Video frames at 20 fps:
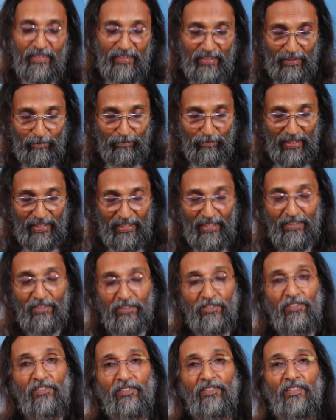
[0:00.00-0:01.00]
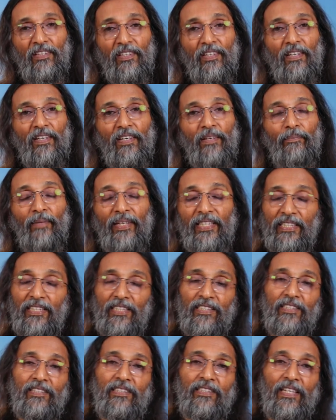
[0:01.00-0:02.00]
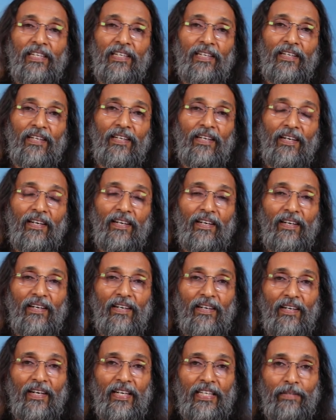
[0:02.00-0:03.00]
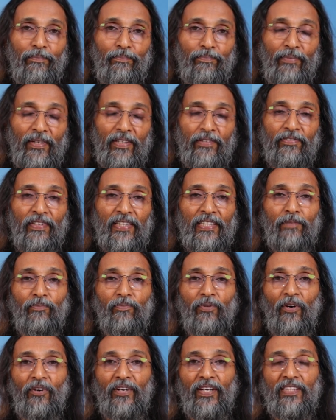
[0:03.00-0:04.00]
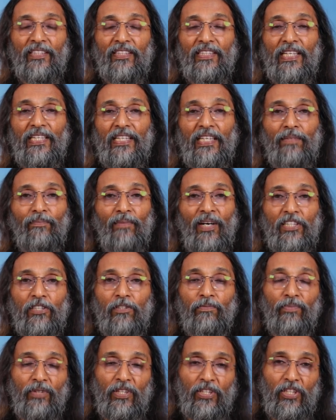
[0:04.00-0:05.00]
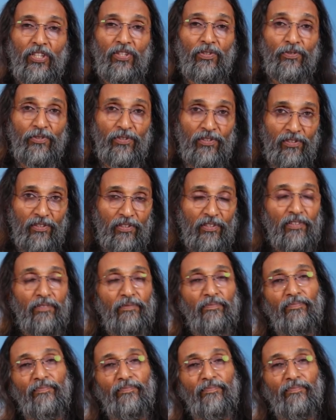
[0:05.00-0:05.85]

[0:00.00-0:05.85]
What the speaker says: in billions, but it is still an imperfect product getting mass produced.